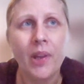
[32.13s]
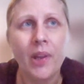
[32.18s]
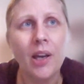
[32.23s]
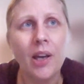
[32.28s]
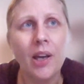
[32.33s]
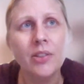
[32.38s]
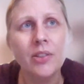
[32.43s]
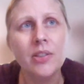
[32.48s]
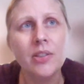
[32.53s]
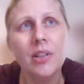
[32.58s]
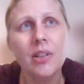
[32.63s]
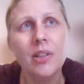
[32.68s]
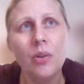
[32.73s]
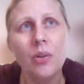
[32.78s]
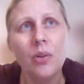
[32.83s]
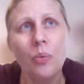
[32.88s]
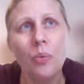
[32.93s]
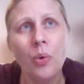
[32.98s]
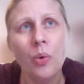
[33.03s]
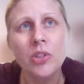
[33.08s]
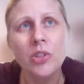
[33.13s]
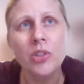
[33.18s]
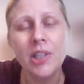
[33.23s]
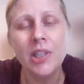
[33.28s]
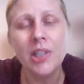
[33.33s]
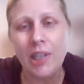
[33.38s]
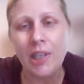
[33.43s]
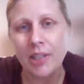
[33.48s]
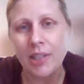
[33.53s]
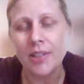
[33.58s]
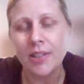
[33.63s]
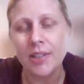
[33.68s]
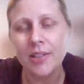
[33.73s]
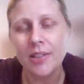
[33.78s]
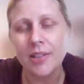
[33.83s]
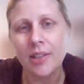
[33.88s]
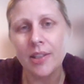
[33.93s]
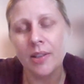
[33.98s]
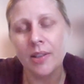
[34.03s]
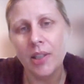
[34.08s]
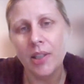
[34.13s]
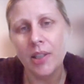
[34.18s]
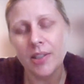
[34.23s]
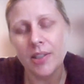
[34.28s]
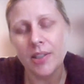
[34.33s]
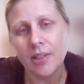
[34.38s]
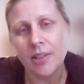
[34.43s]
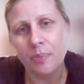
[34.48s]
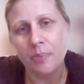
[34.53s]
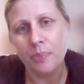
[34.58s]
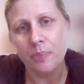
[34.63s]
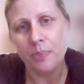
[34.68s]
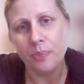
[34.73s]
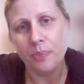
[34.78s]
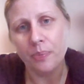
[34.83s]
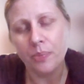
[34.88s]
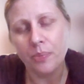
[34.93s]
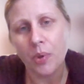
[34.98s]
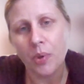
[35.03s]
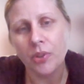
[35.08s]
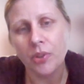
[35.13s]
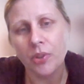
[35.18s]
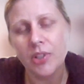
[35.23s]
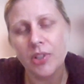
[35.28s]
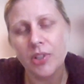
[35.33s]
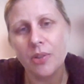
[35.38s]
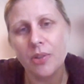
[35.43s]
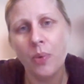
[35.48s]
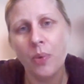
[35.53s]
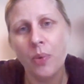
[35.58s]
And what it is, it's a product, it's a